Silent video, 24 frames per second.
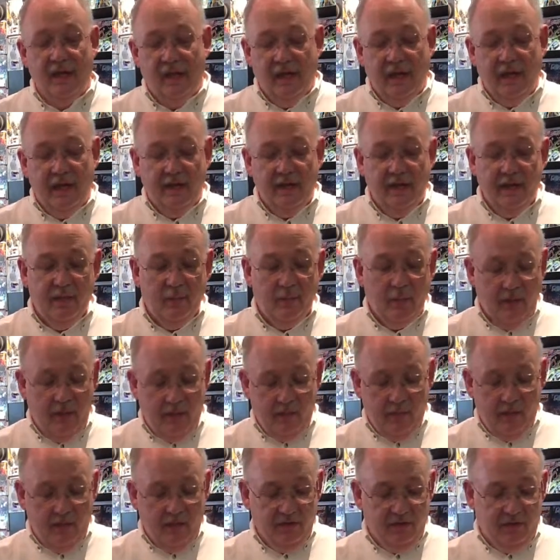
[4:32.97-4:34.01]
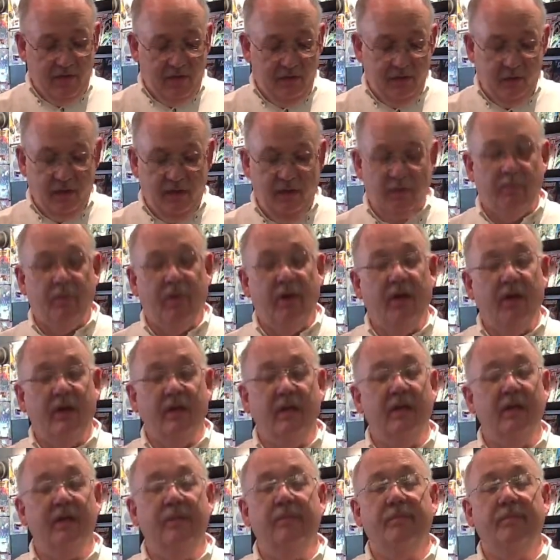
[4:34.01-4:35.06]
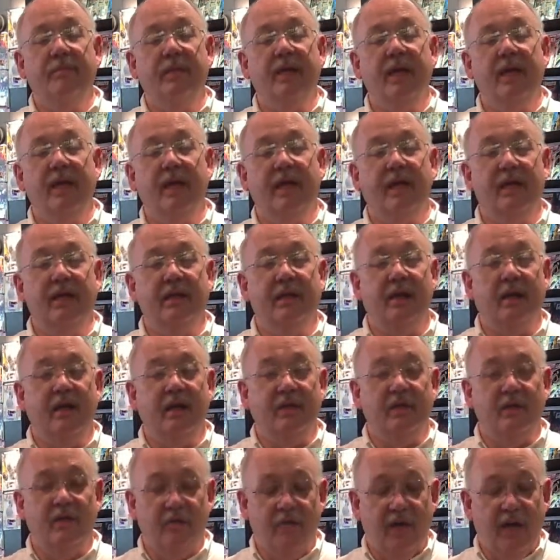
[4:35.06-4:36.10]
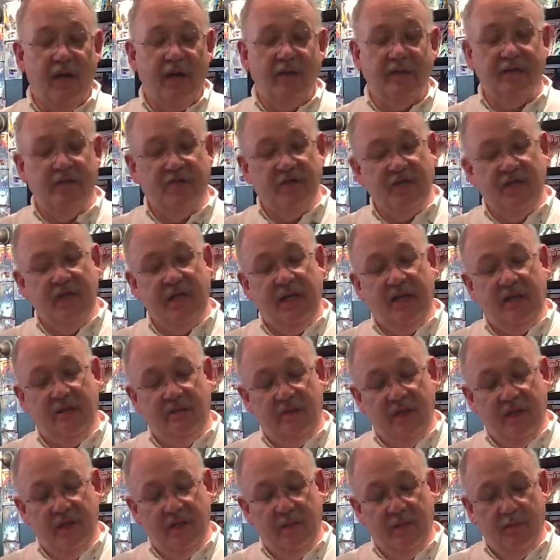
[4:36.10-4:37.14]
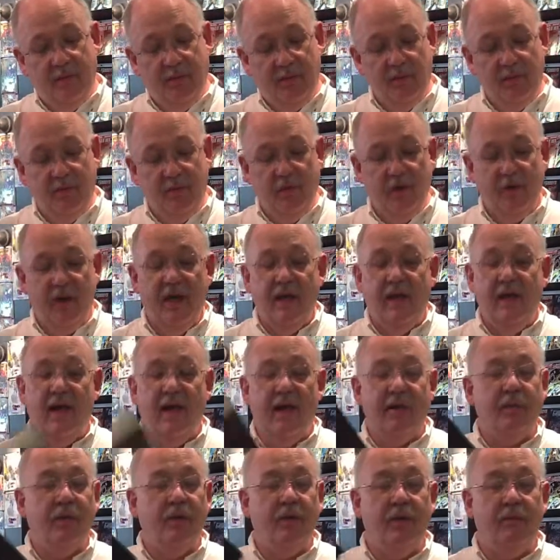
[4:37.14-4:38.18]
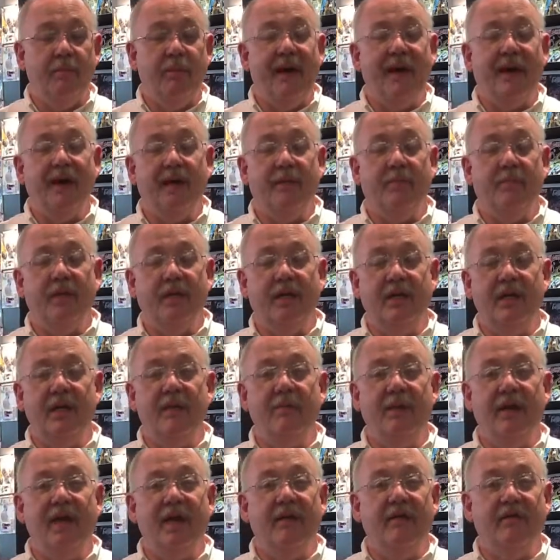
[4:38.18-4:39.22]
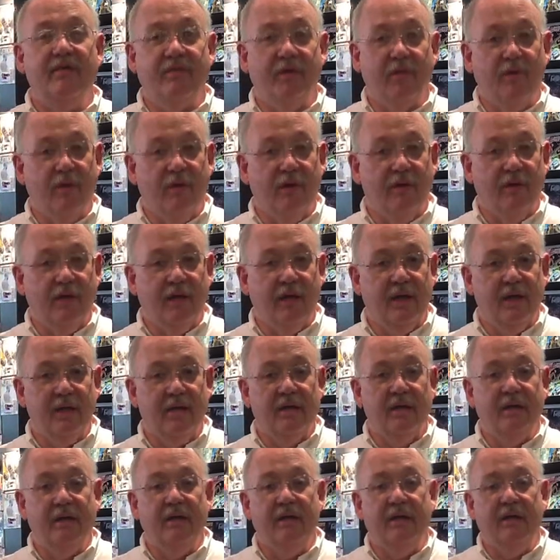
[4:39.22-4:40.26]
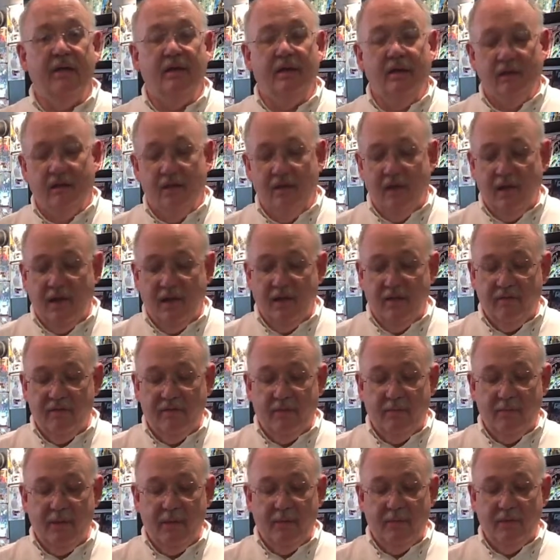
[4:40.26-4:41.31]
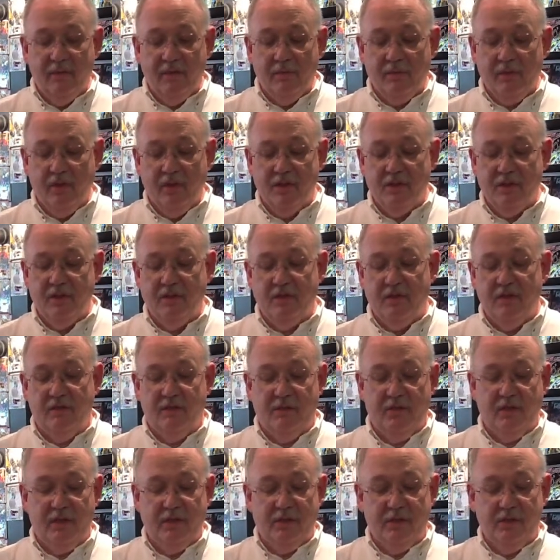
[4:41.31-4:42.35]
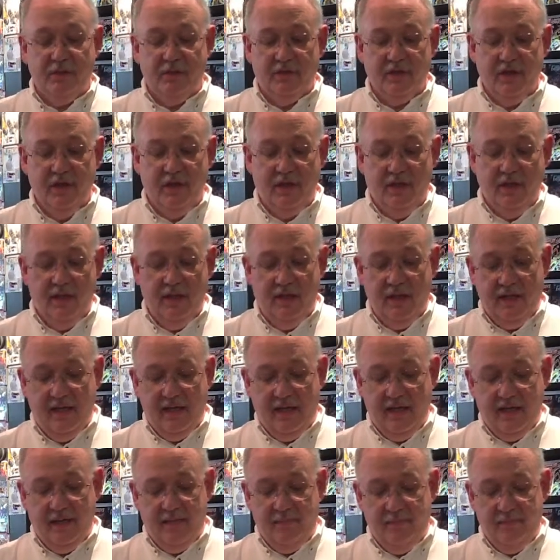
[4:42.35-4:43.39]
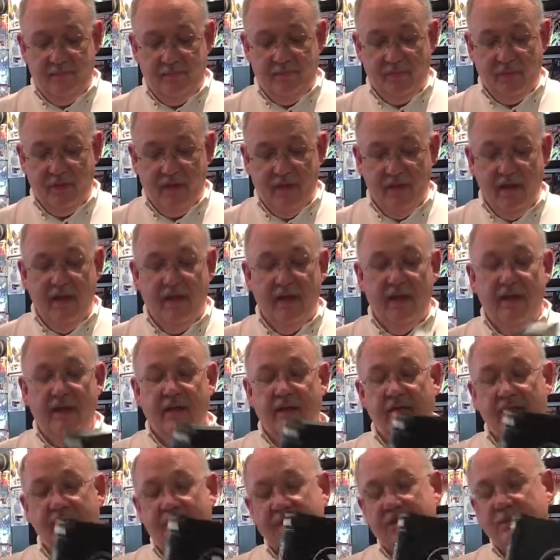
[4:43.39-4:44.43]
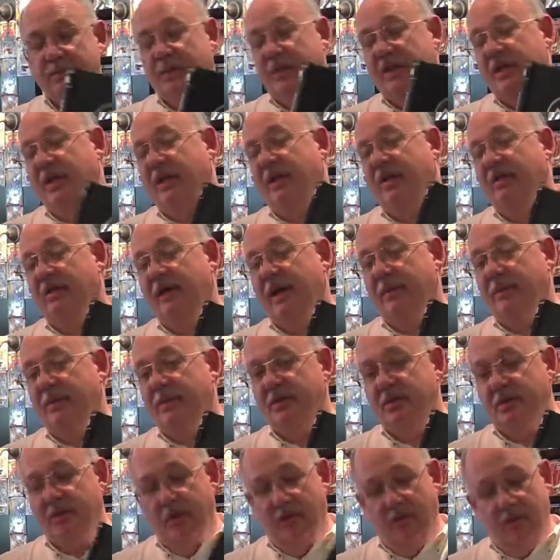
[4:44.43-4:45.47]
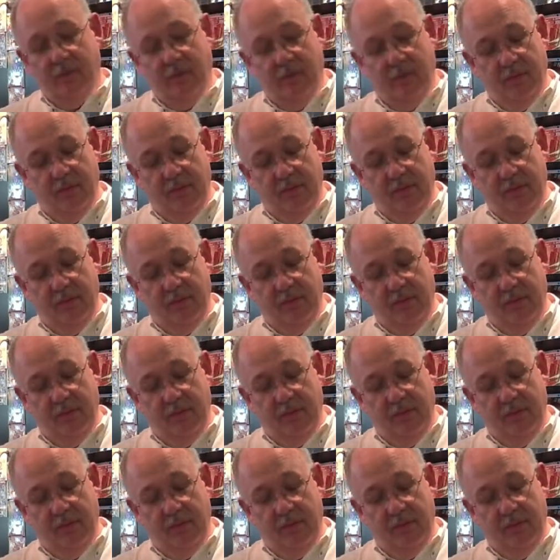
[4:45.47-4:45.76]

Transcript: And then when I'm all done with the book, and you guys have seen the video book report, I'll put it back up on eBay for people to purchase if they're interested. This particular episode will